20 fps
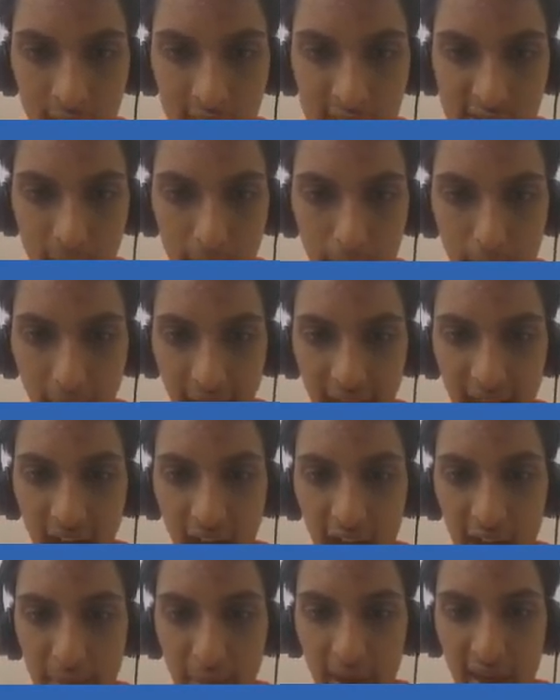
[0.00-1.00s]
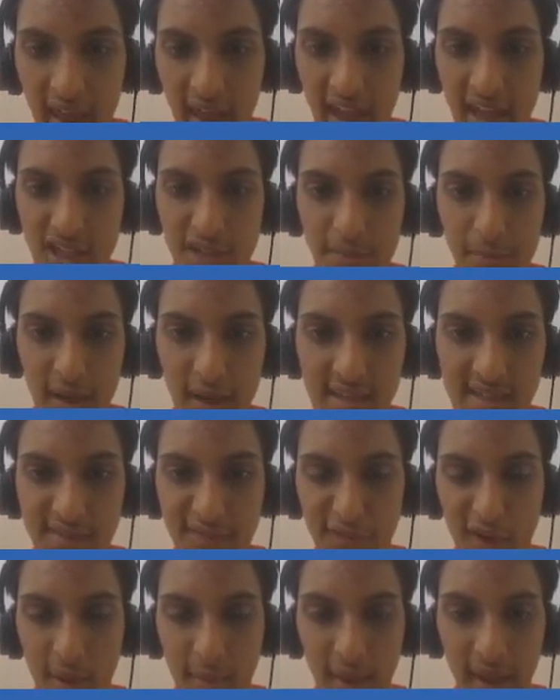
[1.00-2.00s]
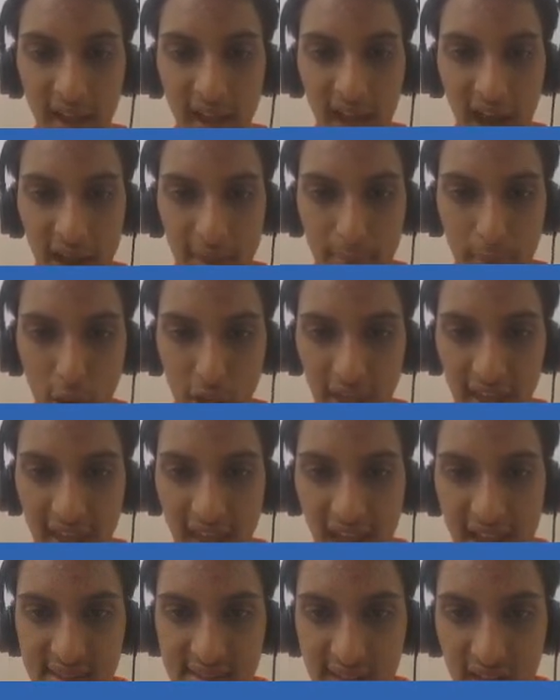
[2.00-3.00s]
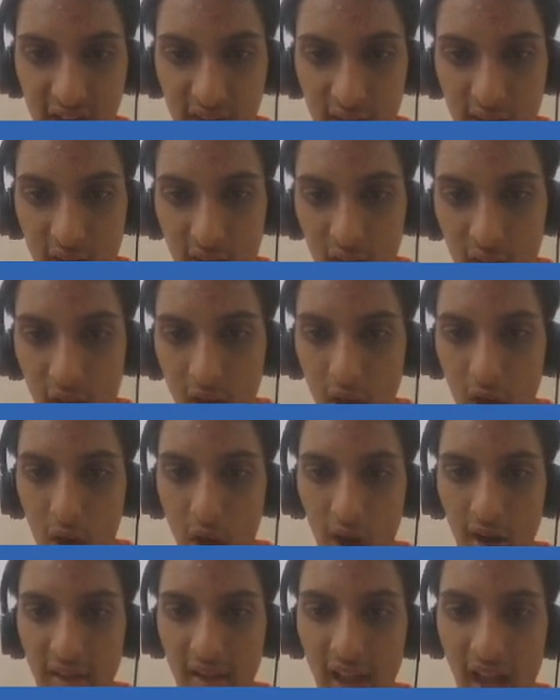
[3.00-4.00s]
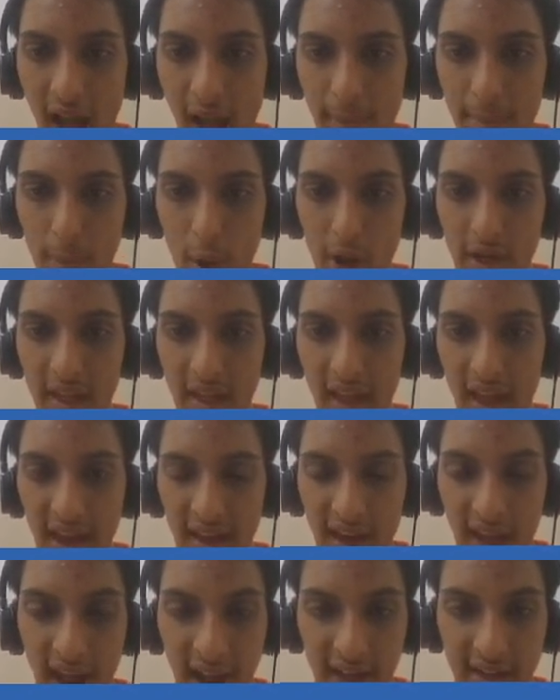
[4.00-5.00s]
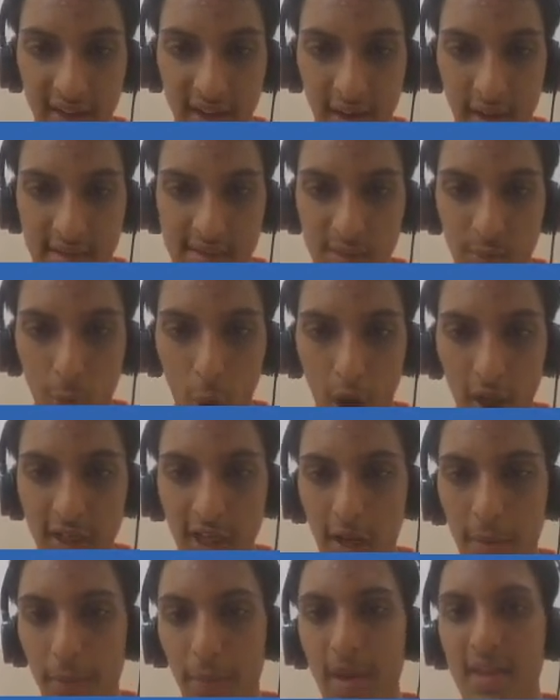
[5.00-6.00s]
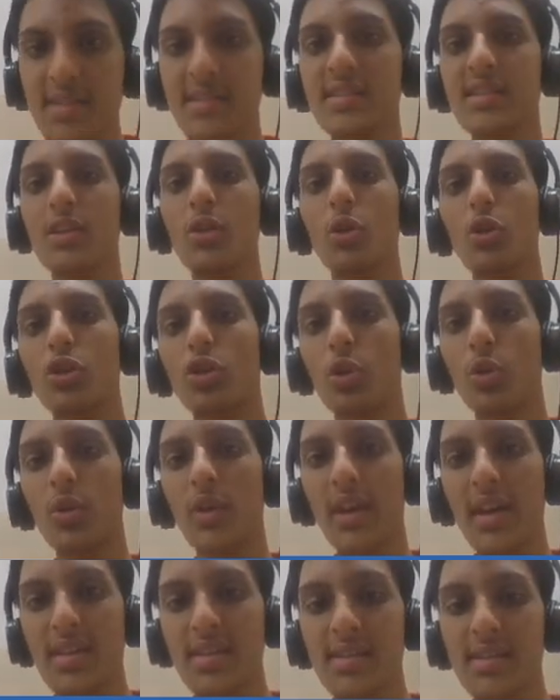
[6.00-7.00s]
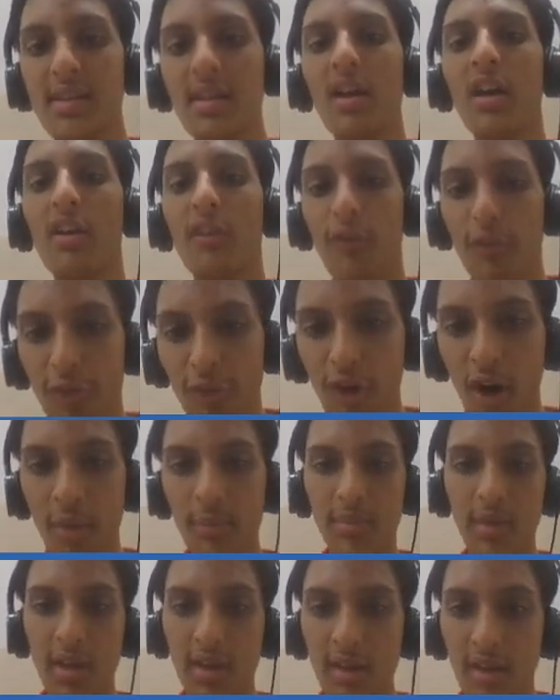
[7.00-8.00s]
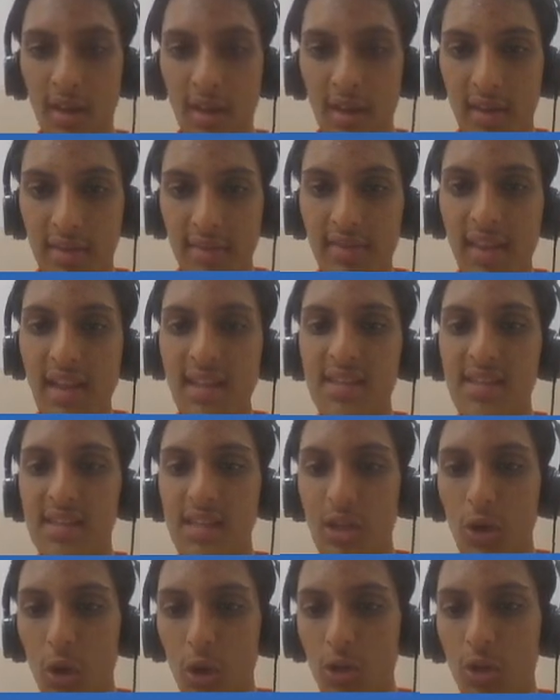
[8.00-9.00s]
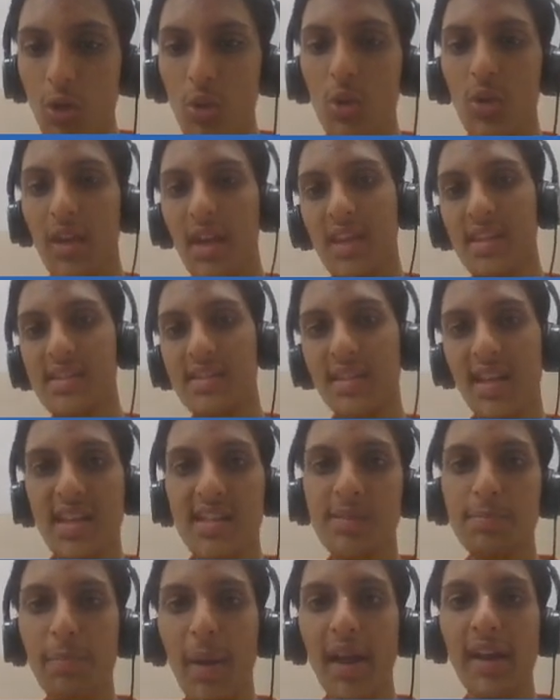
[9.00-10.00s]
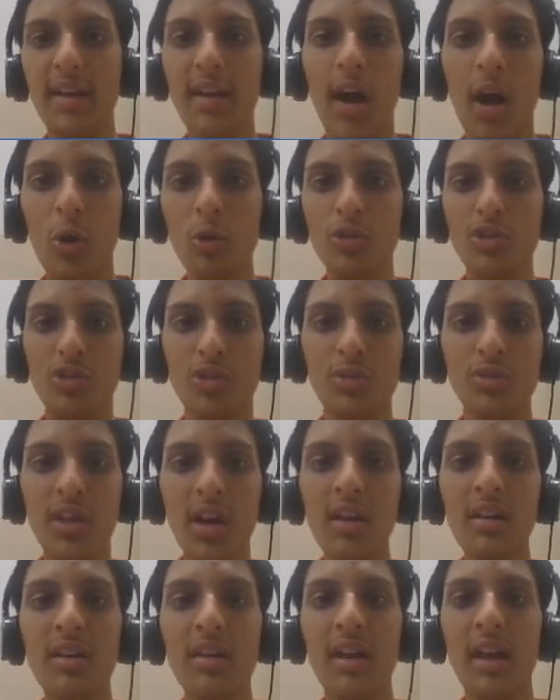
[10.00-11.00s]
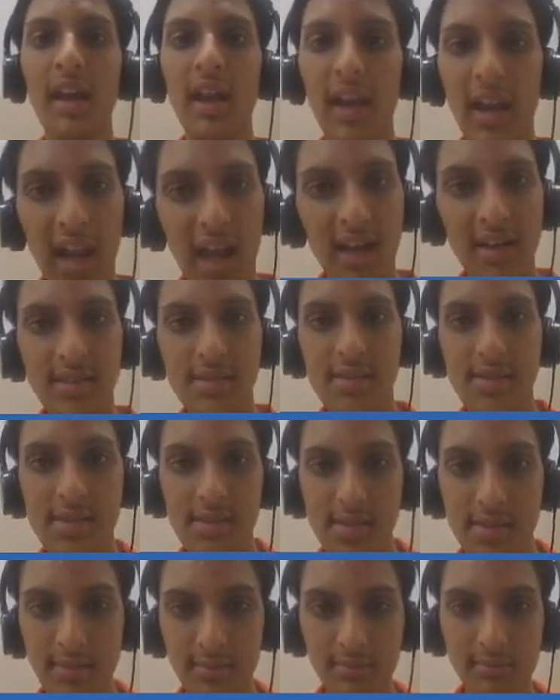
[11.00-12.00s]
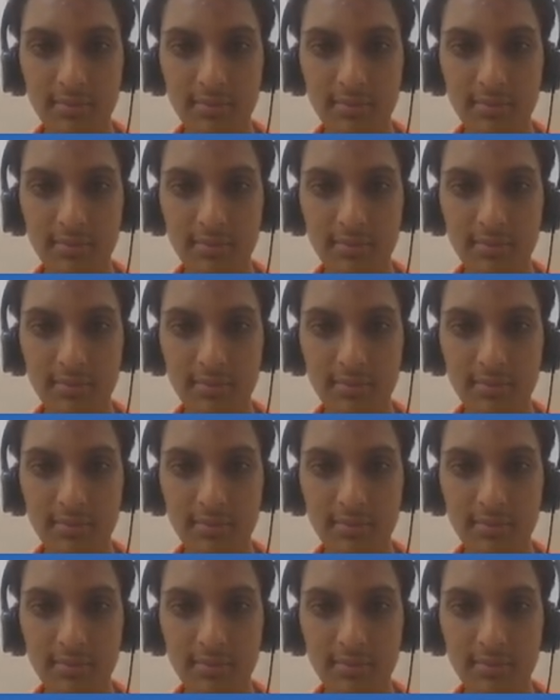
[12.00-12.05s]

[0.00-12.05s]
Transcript: So bicarb and H plus forming carbonic acid. On carbonic anhydrase, water plus CO2 is formed. Then CO2 is respired out through the lungs.